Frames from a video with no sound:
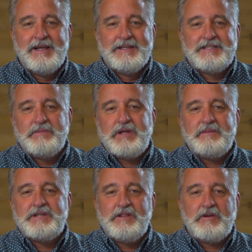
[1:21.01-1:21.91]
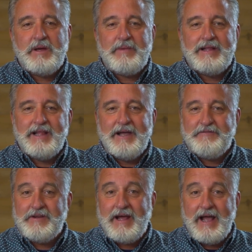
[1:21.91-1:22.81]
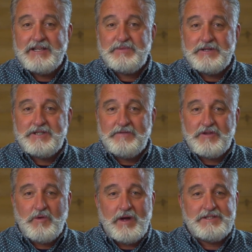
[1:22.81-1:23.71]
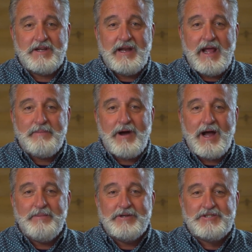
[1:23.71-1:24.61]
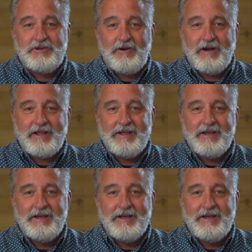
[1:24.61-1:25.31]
Sometimes I look at my life and I ask myself the question, Am I maturing?